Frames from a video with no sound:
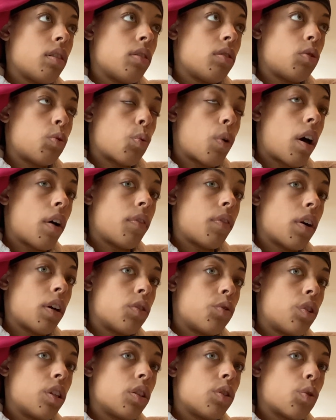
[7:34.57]

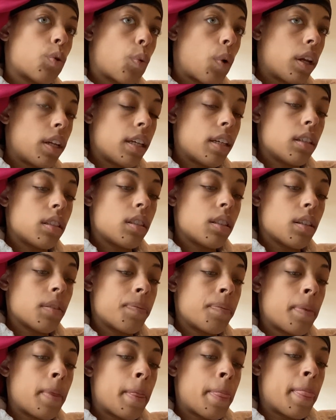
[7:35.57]
1220s,
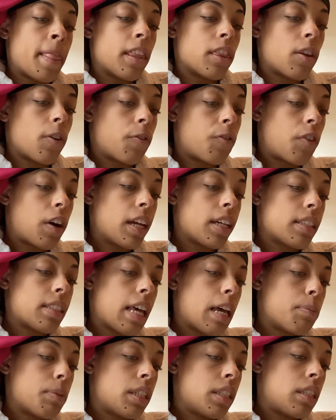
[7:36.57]
the Franks
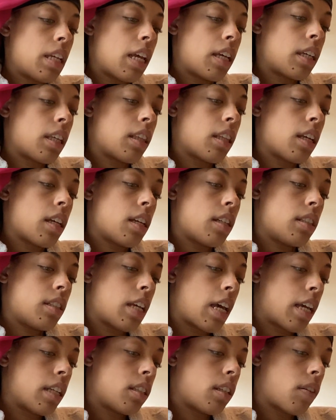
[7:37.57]
had mistaken the
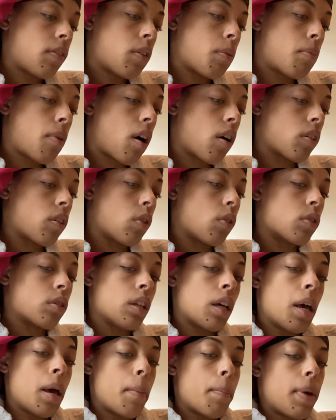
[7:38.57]
intent of the Mongols,
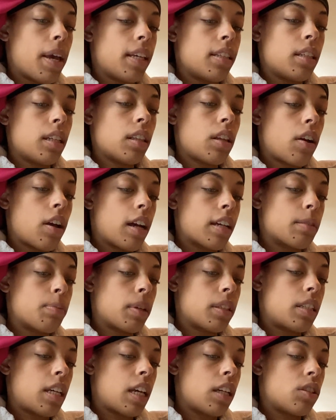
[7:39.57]
basing their
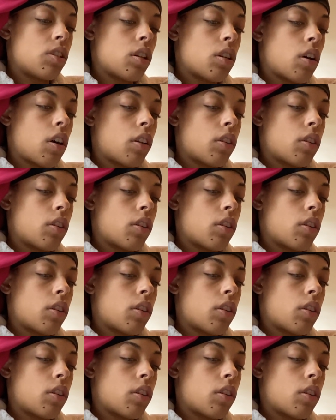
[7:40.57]
expectations